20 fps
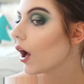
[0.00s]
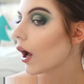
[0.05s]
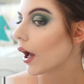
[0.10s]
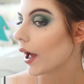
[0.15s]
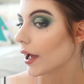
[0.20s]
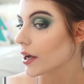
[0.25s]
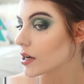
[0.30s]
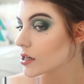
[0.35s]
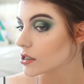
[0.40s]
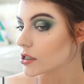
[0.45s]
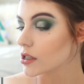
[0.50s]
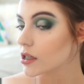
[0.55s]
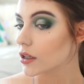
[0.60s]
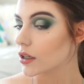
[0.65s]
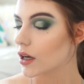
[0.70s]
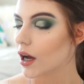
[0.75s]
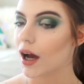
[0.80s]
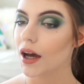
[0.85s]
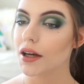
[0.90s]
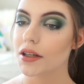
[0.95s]
I actually
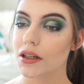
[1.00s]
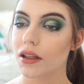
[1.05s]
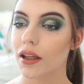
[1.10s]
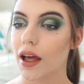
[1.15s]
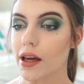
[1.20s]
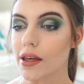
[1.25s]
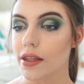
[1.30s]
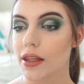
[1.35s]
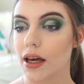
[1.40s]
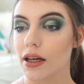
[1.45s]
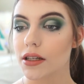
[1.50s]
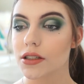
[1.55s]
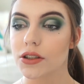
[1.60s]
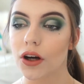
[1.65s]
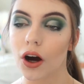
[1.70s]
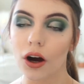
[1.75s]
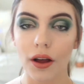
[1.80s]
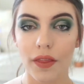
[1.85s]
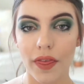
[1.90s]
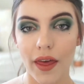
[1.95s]
kind of like that
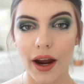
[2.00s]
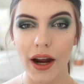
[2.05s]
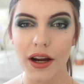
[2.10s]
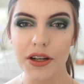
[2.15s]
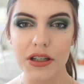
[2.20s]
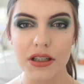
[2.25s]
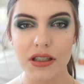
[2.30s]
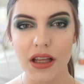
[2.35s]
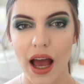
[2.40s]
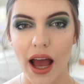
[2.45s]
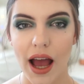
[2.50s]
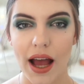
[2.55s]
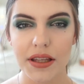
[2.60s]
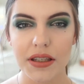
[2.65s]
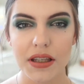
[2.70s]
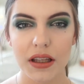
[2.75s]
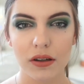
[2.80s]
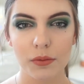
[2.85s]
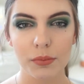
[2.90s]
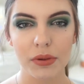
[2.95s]
dot there. It just
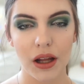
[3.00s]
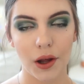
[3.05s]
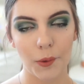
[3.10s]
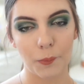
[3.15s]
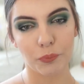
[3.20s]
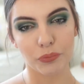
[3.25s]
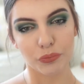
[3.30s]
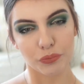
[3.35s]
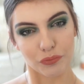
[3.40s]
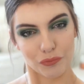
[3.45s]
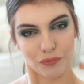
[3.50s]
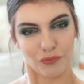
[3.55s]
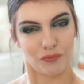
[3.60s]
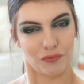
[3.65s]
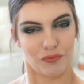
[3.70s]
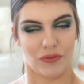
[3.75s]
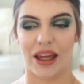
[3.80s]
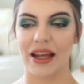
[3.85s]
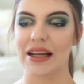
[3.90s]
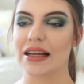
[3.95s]
adds a little bit of
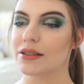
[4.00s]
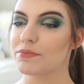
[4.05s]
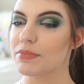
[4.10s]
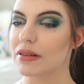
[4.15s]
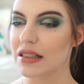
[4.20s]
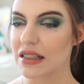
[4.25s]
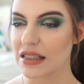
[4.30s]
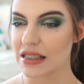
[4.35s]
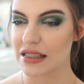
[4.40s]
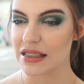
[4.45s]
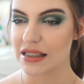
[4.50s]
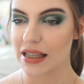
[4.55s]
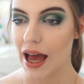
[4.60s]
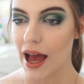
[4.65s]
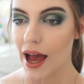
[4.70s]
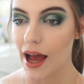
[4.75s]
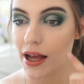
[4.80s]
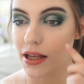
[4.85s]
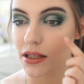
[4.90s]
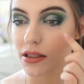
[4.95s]

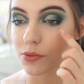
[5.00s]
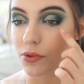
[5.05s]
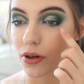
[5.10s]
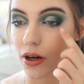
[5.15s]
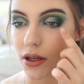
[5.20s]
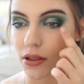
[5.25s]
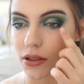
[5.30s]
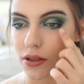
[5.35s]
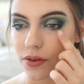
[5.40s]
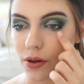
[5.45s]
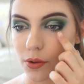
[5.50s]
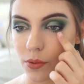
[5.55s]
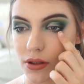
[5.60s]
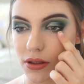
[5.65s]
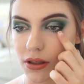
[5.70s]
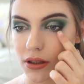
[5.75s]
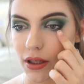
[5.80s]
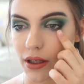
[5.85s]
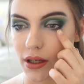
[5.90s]
sass, whereas if it wasn't